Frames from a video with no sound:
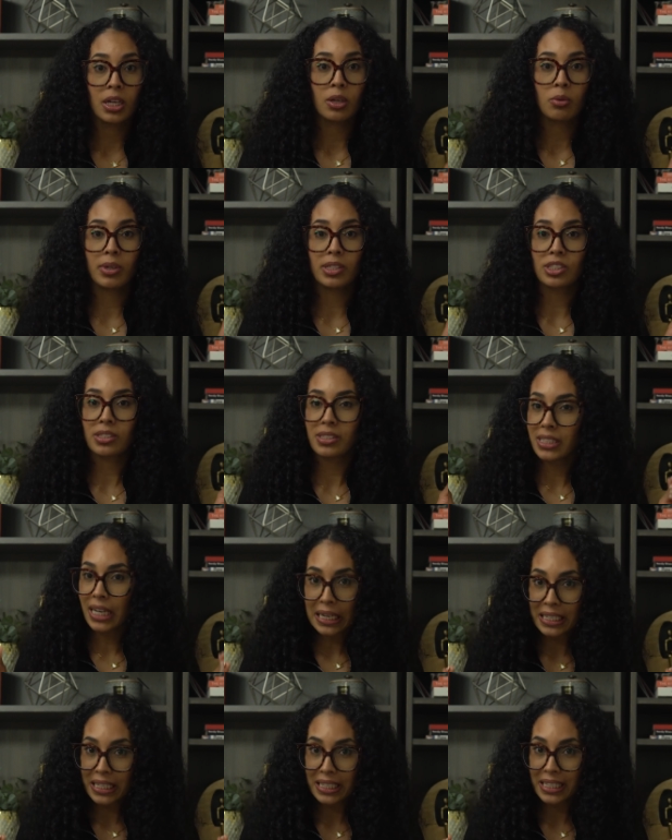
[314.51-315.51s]
which
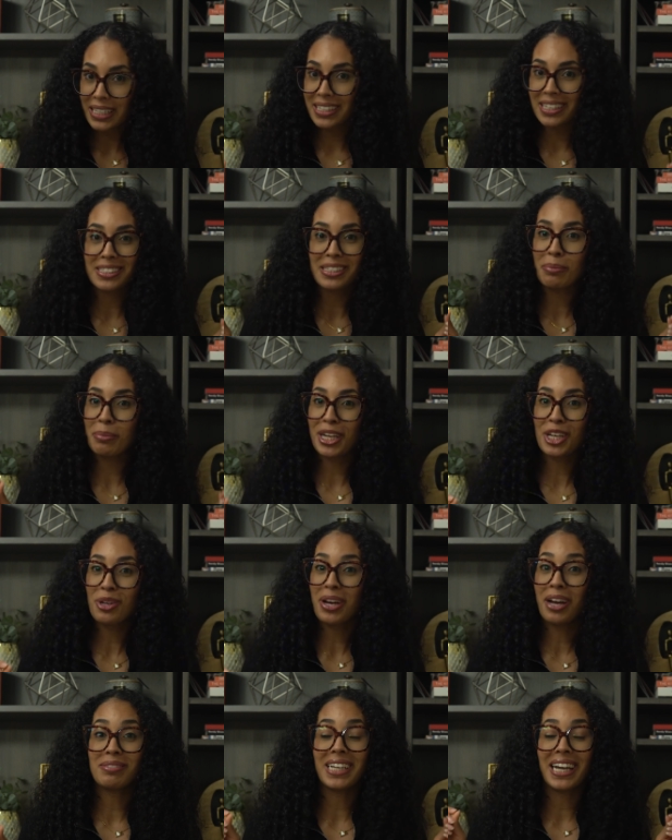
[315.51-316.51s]
technically doesn't mean you have